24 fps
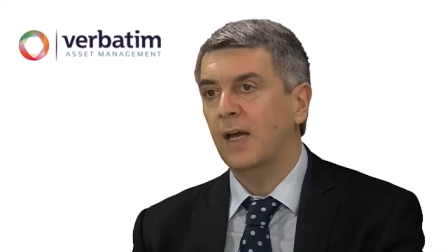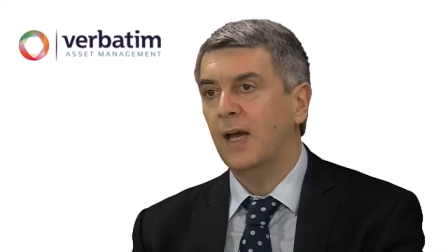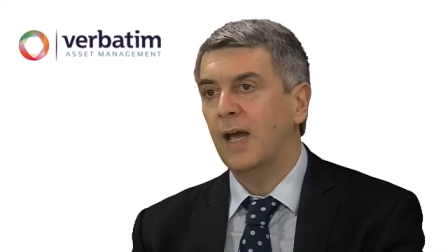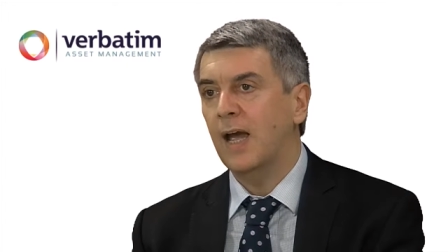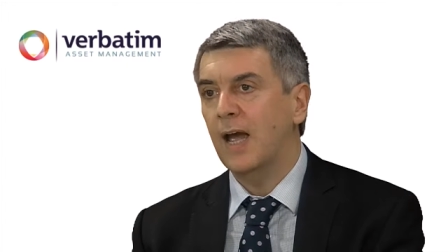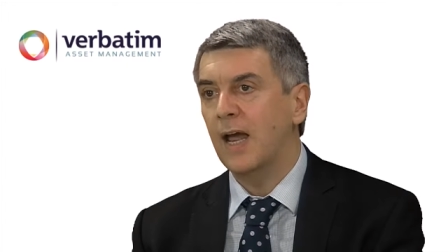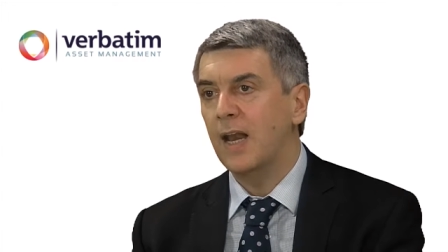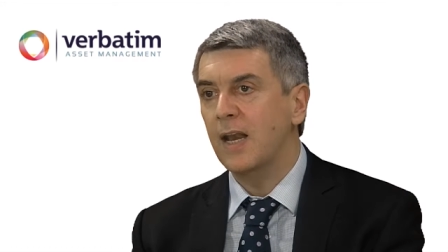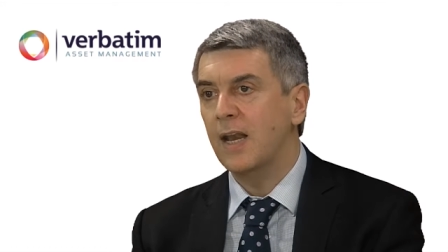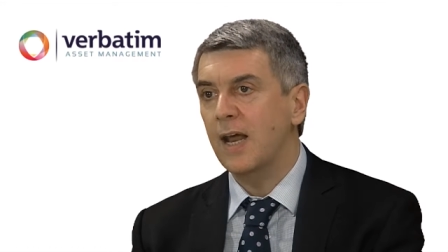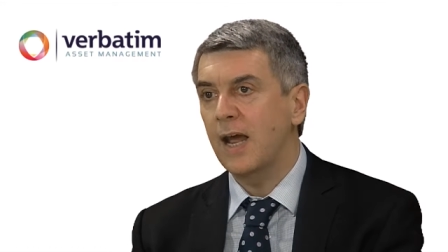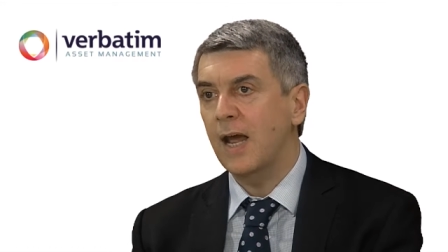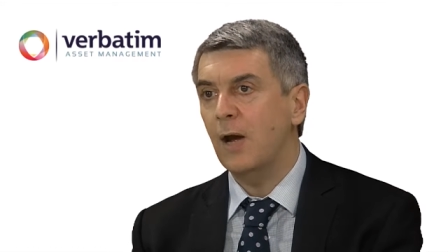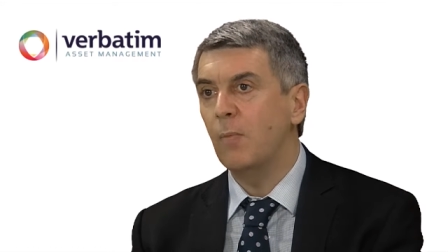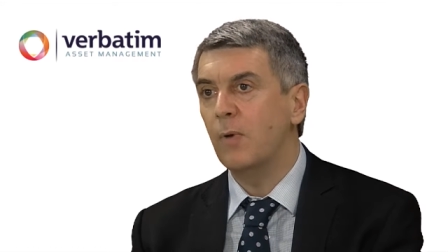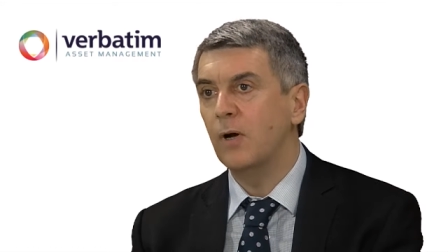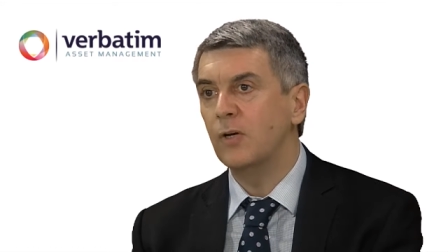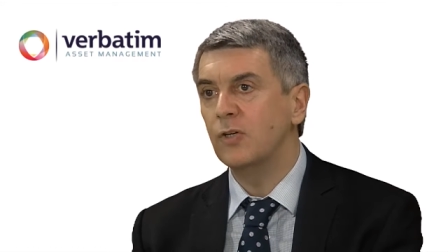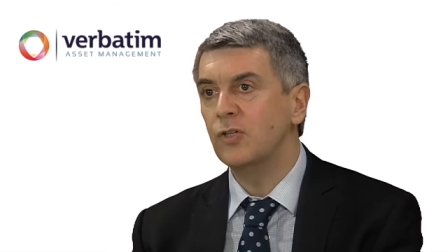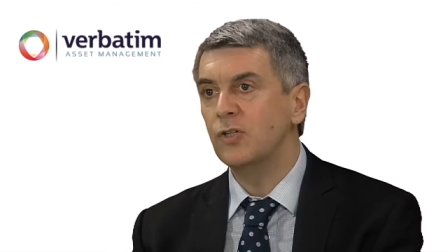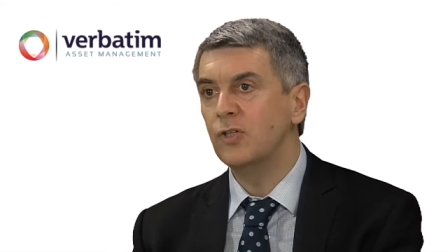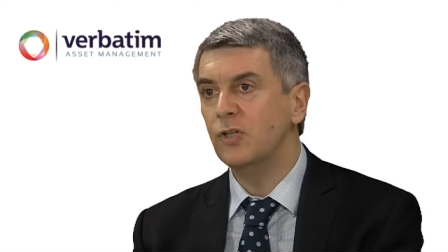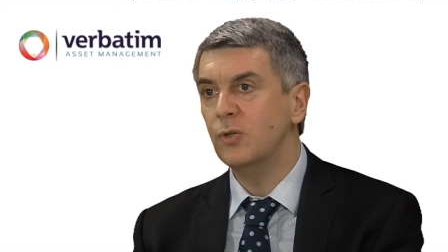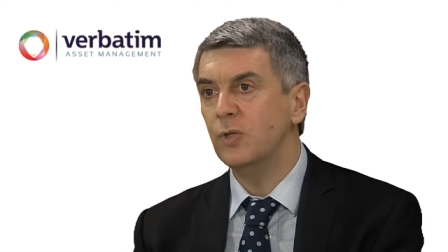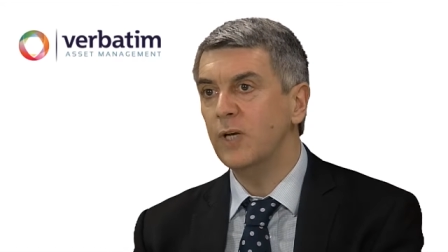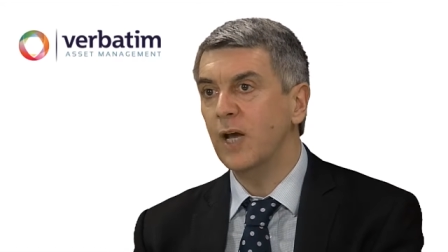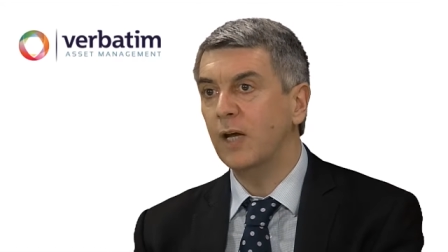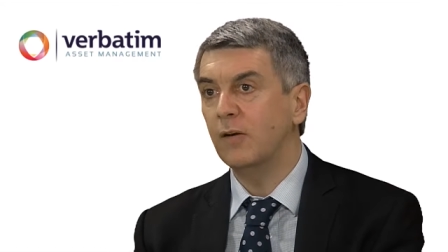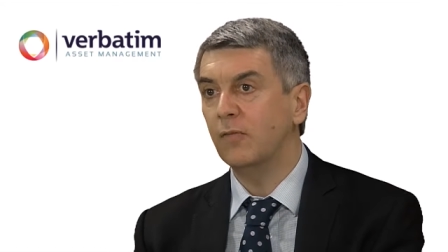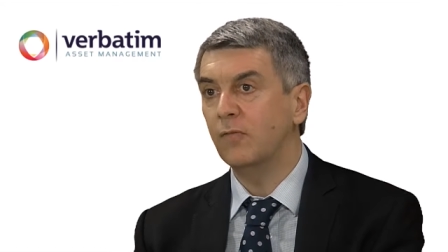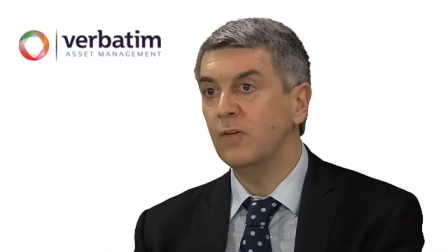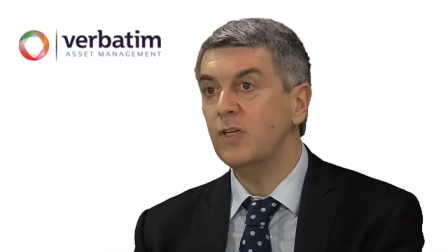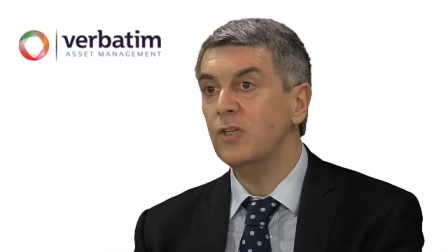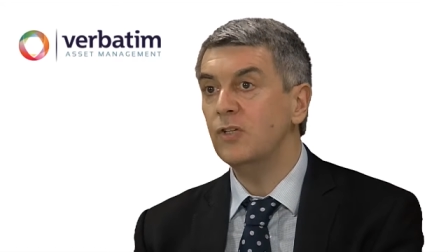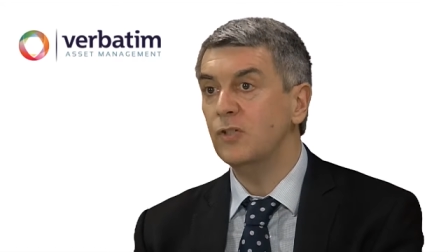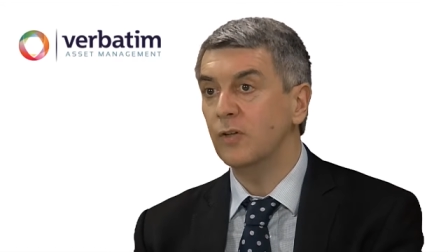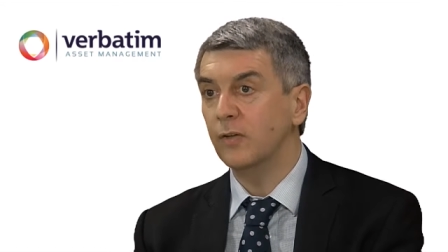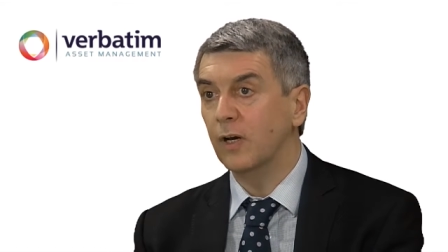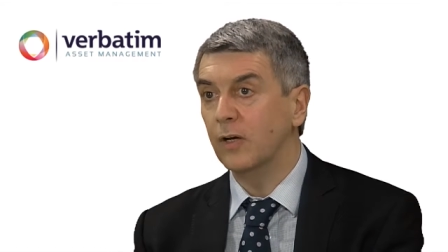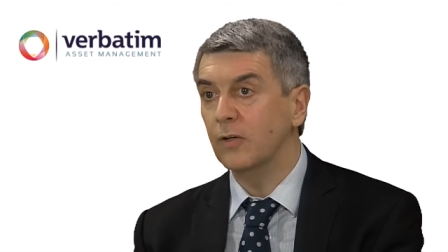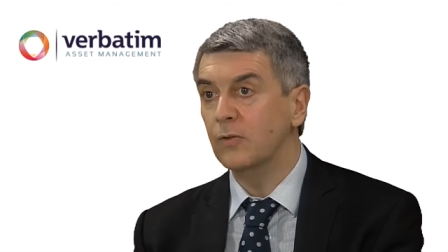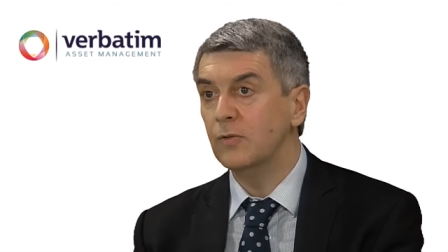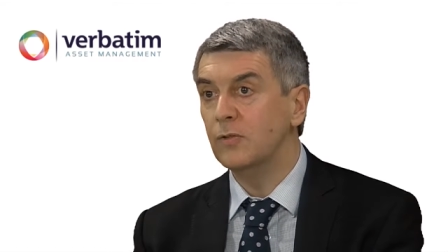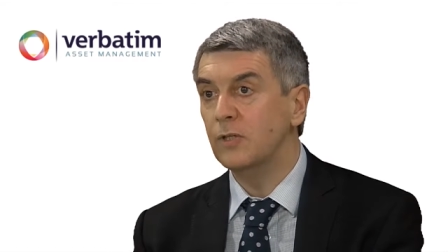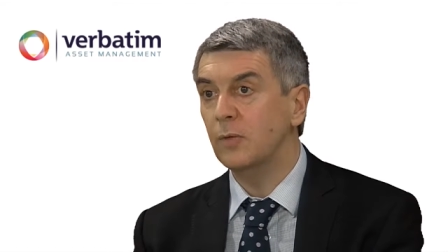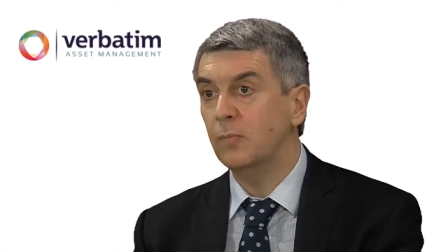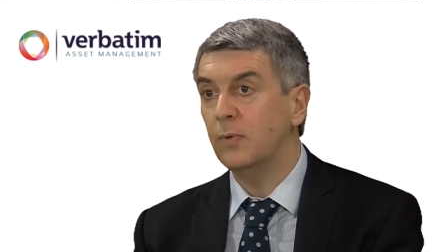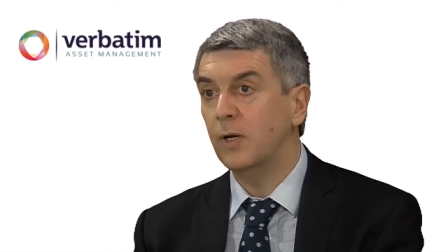And how much you get of each of
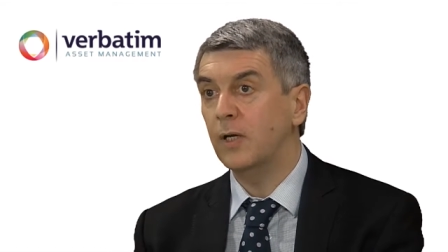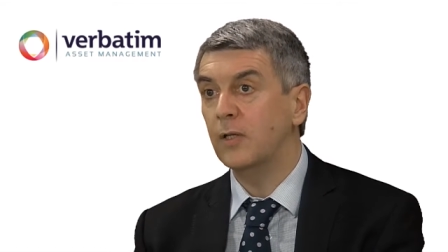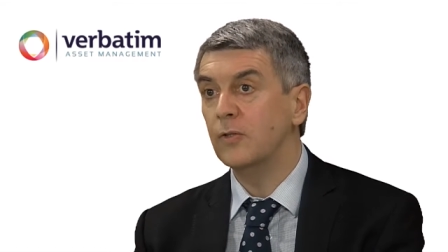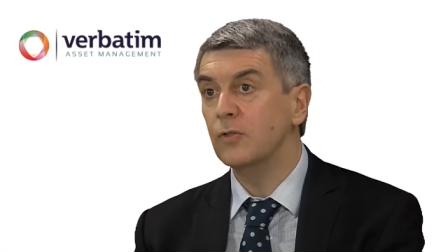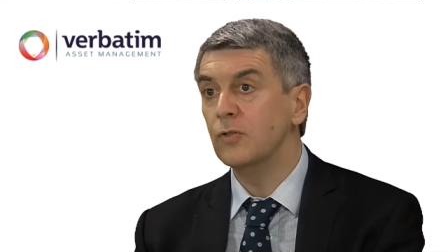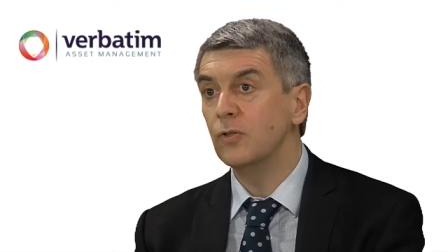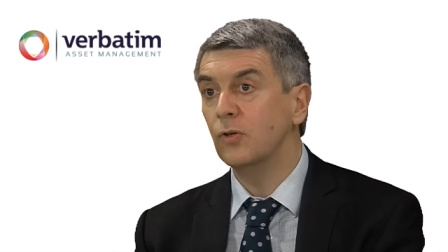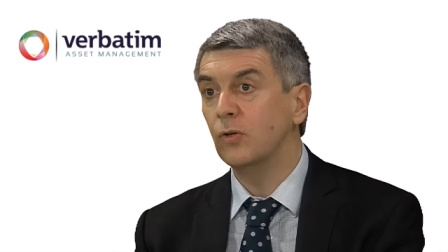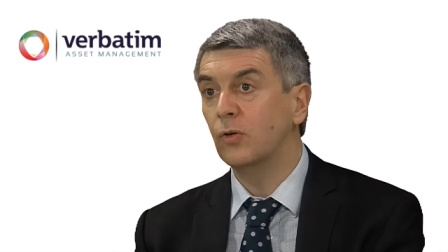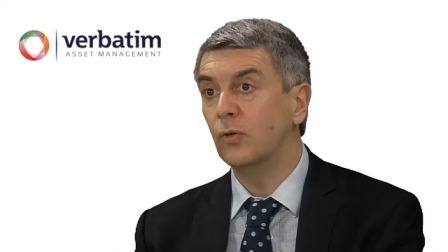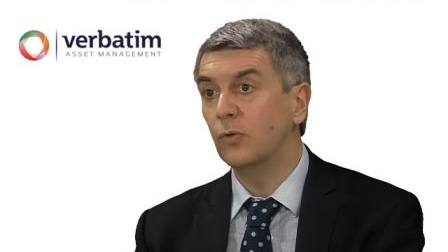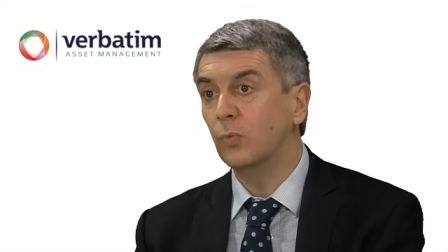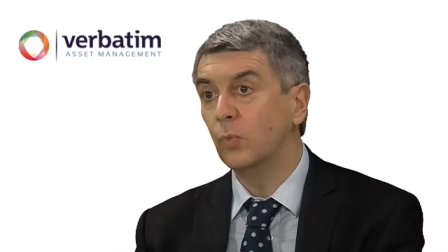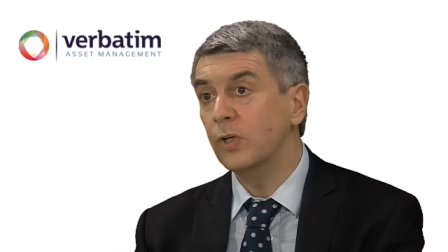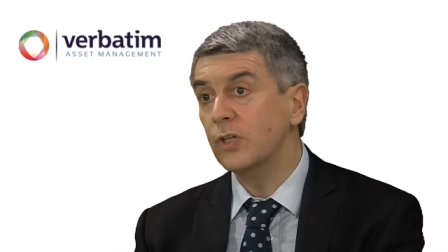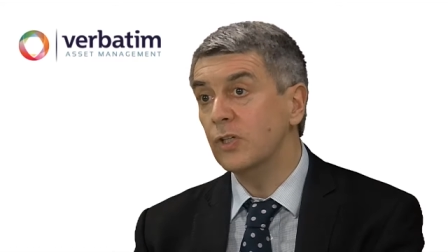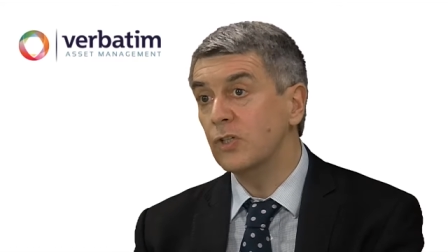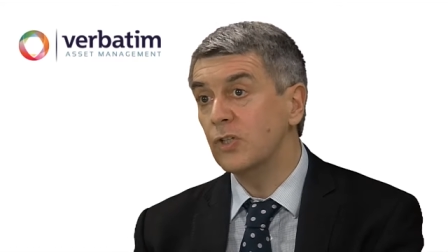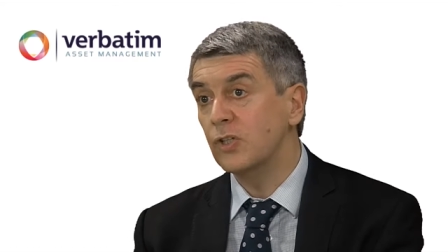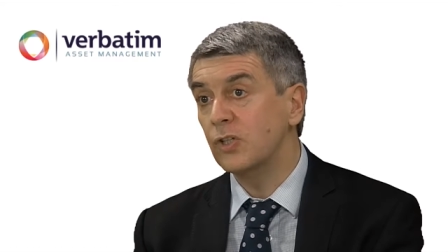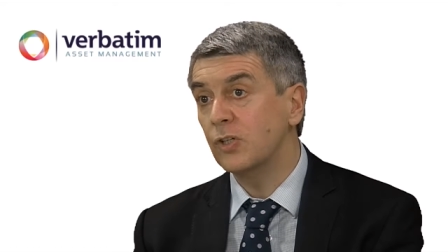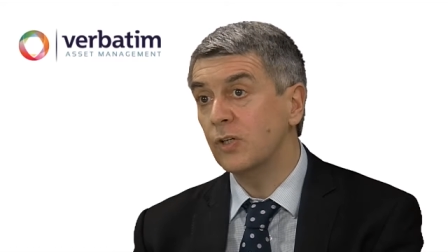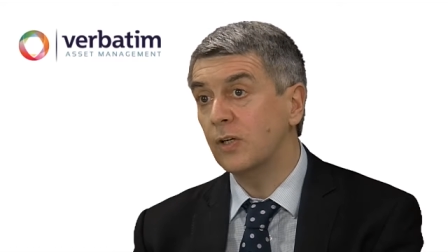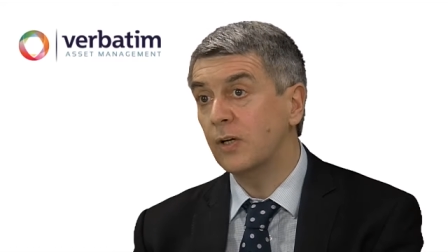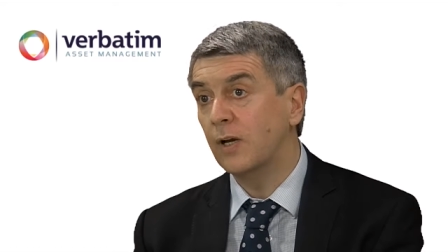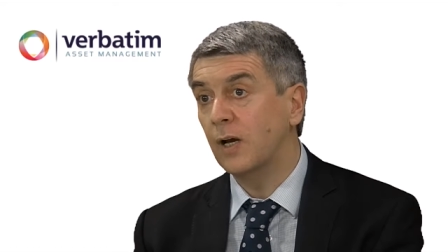those depends on which